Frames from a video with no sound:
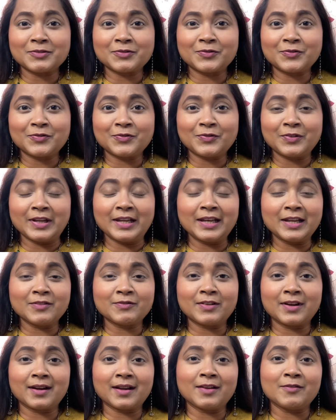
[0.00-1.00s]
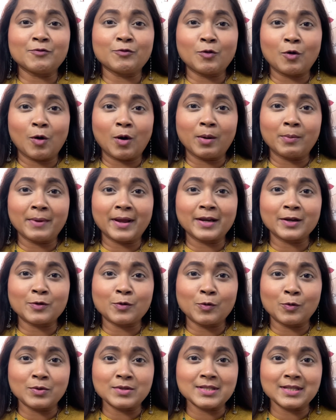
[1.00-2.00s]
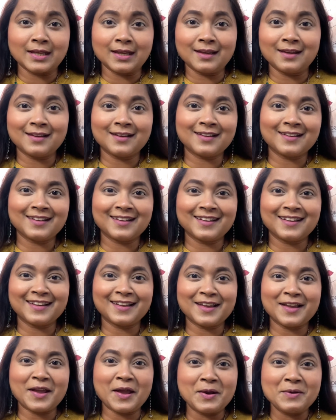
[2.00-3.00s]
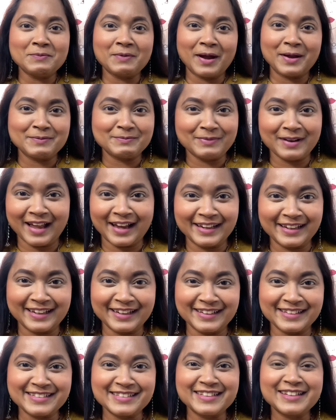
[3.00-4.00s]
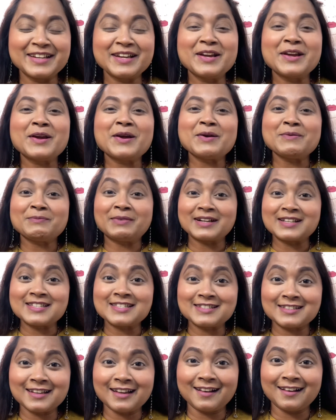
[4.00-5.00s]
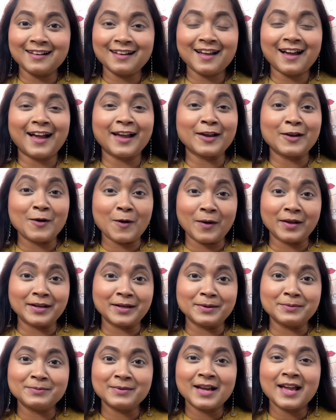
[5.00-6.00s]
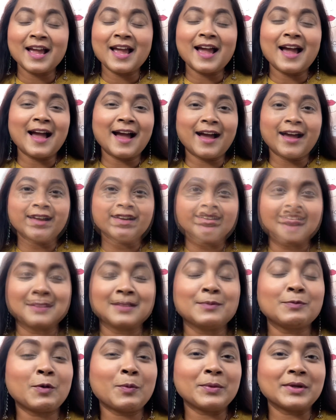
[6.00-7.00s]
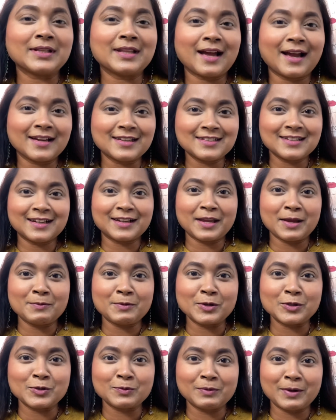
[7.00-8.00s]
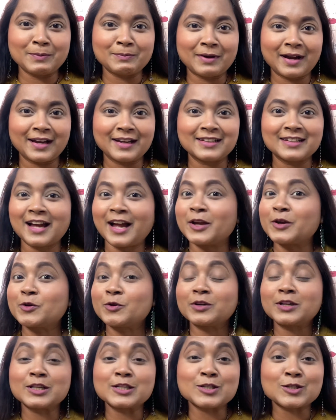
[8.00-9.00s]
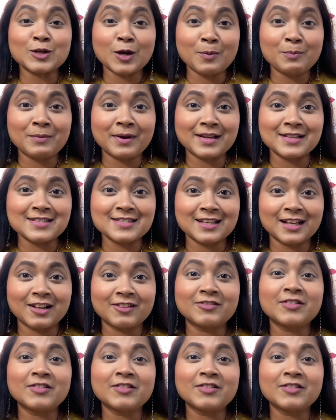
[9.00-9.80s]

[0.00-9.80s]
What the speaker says: feeling very warm and cozy in my blanket. But still, I got up, and the moment the idea came into my mind, I couldn't stop myself